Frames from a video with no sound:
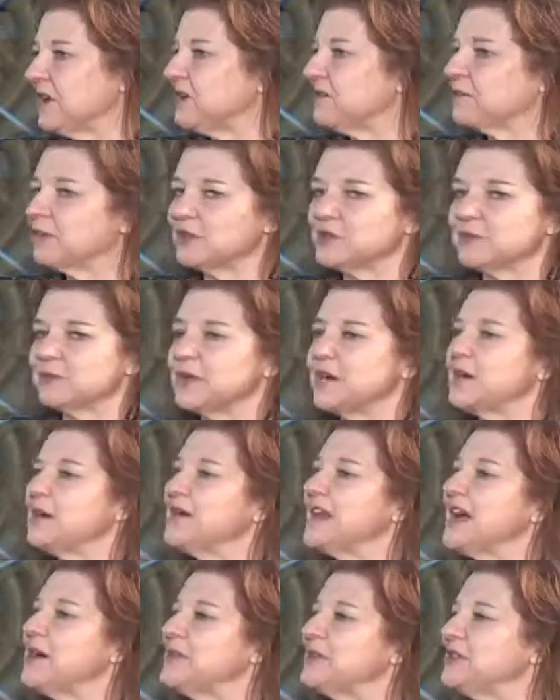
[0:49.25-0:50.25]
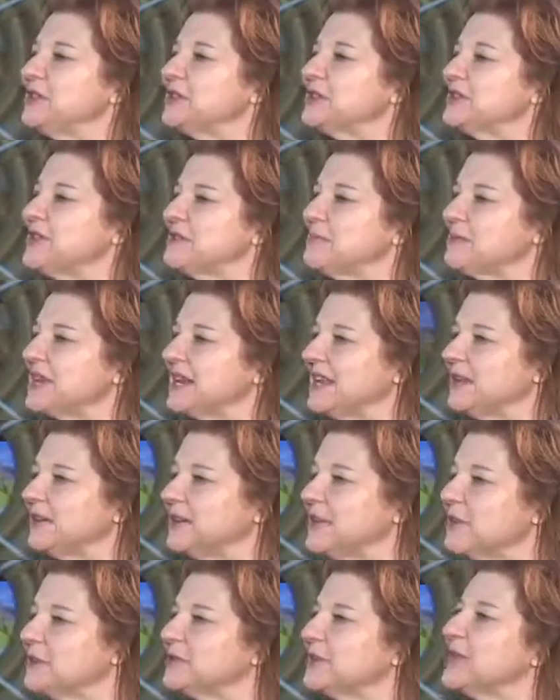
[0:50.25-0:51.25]
Of course, we're here now when there's nobody,
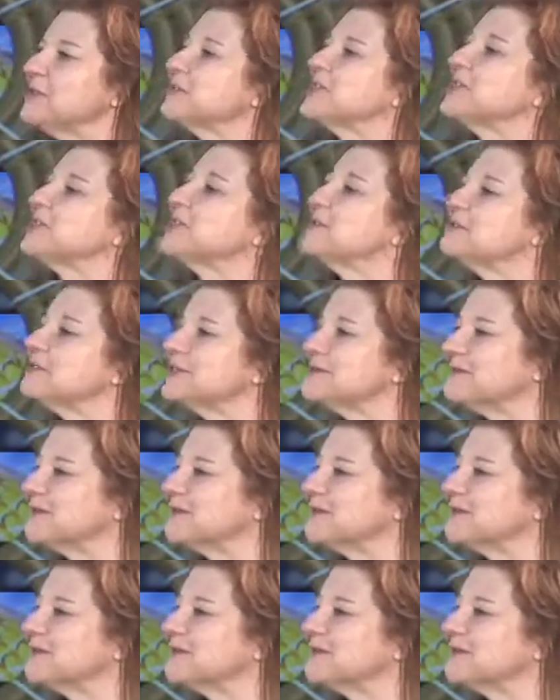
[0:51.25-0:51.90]
no children